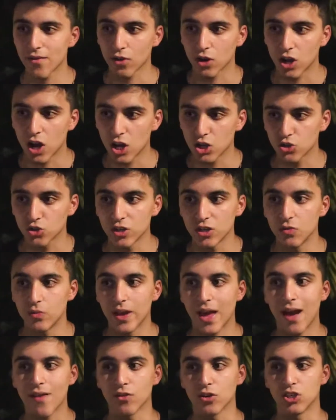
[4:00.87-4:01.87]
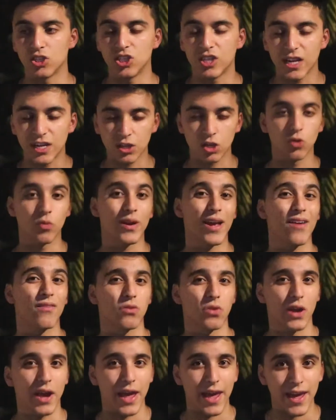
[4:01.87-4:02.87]
we have our country, we have our gender, we have
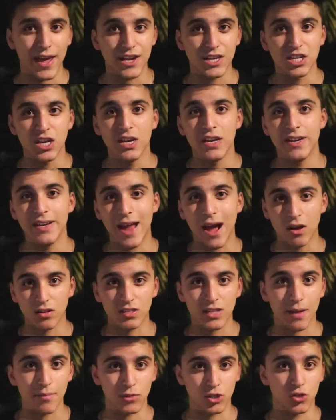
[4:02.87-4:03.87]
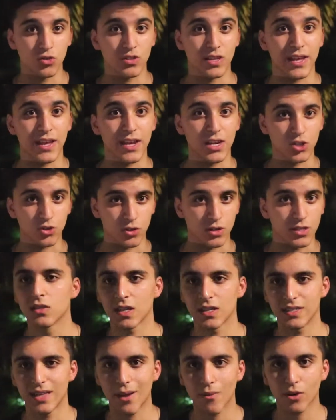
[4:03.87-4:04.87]
our age. Now it's time to choose the interest.
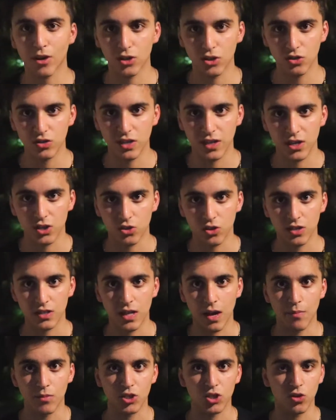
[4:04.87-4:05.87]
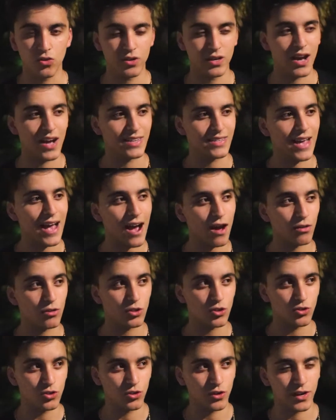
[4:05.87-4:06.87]
So guys, now we're gonna choose the interest. I'm gonna show you guys how to
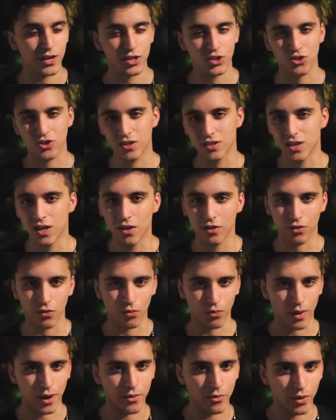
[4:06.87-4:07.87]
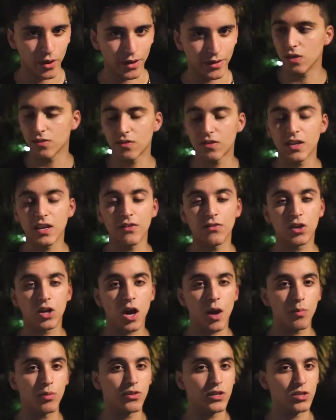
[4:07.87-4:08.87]
choose your interest the right way. So you have to think of a
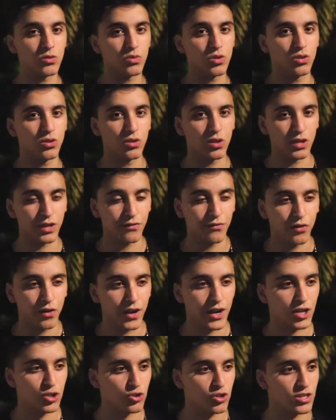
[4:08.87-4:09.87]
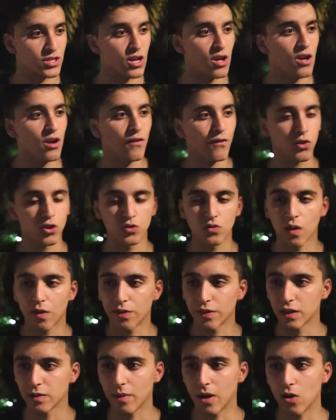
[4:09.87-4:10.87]
couple things when you're looking for interest. First of all,
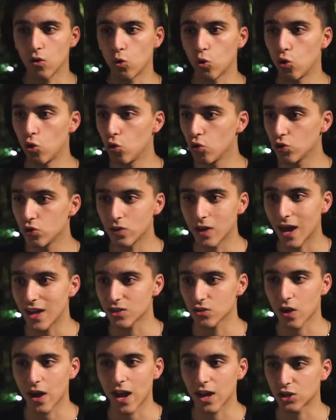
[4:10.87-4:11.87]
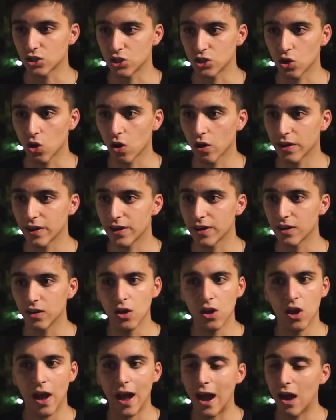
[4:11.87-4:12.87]
think about who you guys are actually targeting.
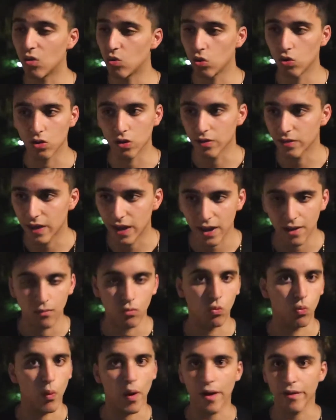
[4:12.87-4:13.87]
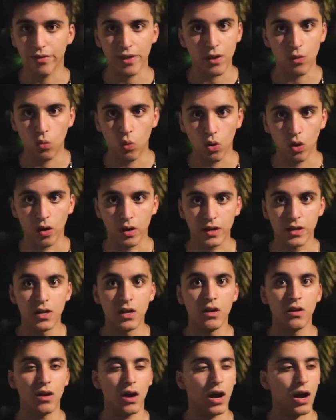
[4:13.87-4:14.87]
How old are they? Where they work?
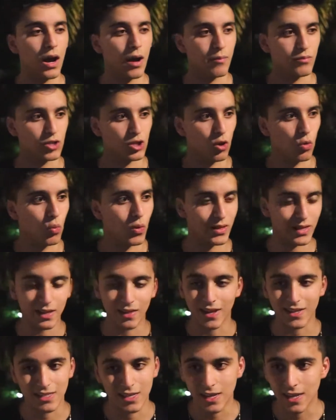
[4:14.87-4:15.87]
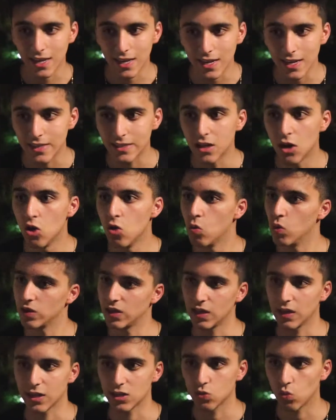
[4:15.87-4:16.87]
You know, what they like to eat,
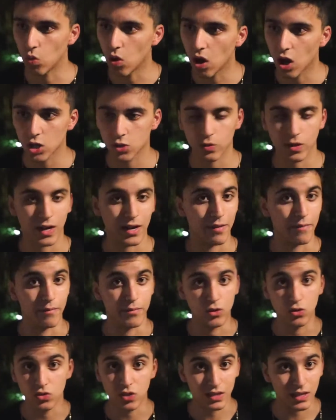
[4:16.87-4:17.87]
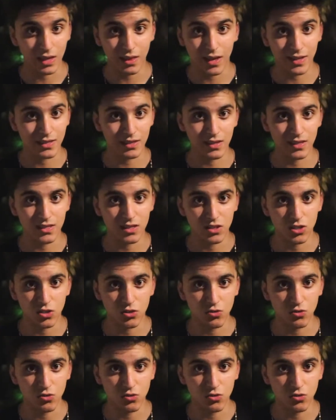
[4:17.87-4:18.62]
what they like to watch, what kind of music they like to listen